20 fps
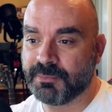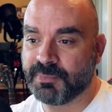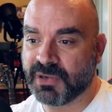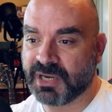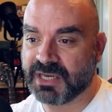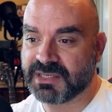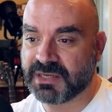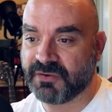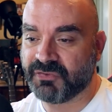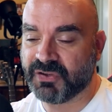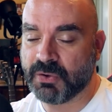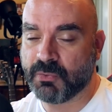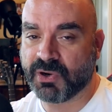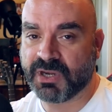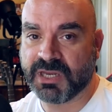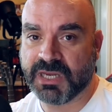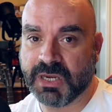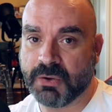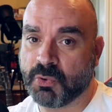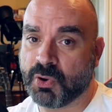but I definitely want
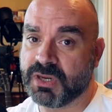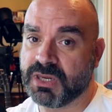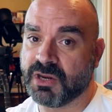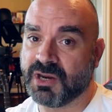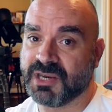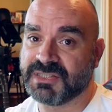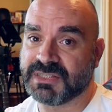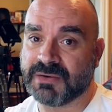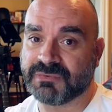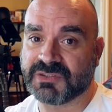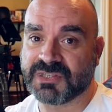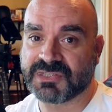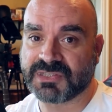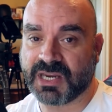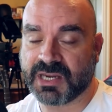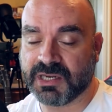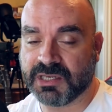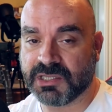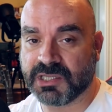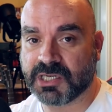to hear what you guys have to say
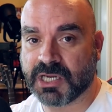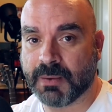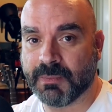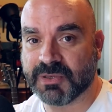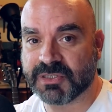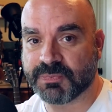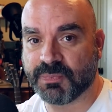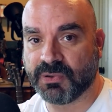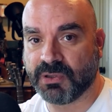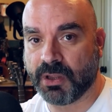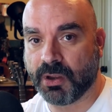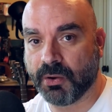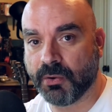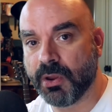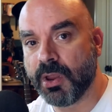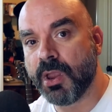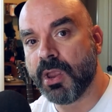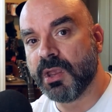in the comments below.